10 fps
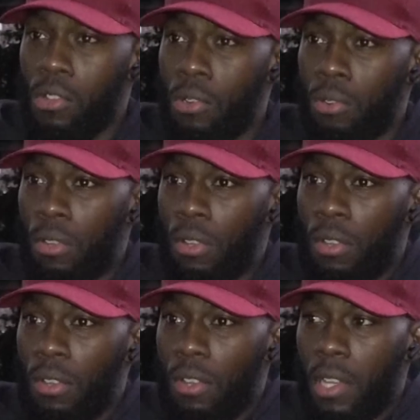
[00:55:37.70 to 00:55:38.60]
So
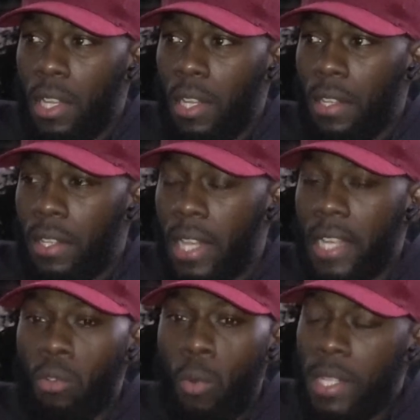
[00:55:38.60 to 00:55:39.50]

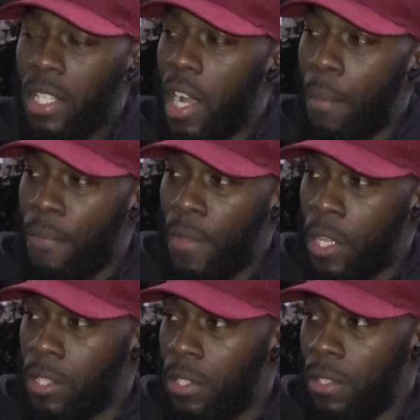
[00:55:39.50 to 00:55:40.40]
that's always gonna come first.